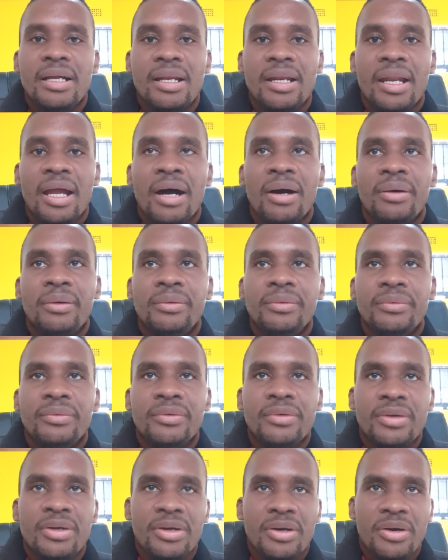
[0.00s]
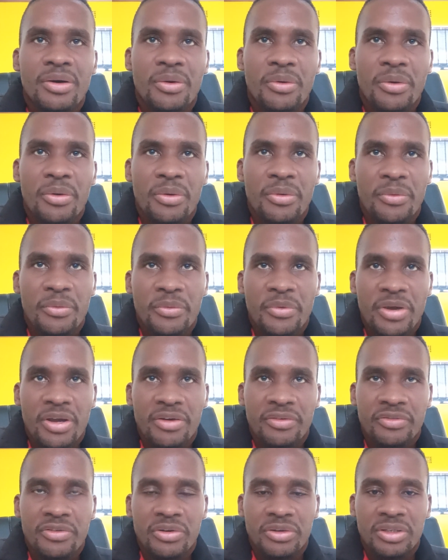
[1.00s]
Now we
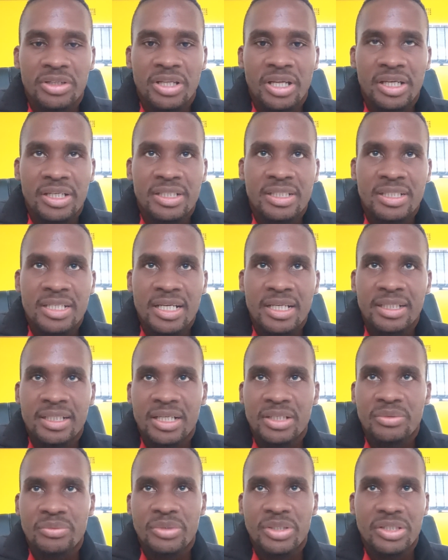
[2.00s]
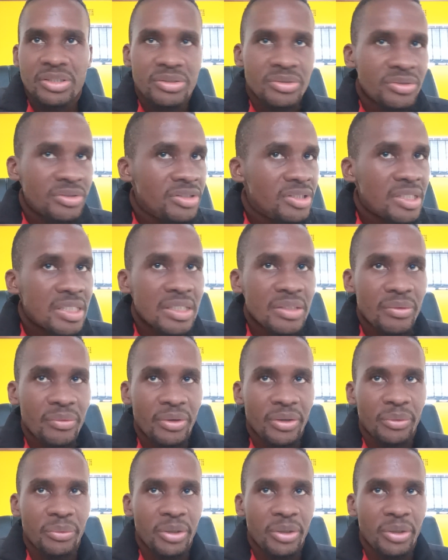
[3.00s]
have got the tag that we use when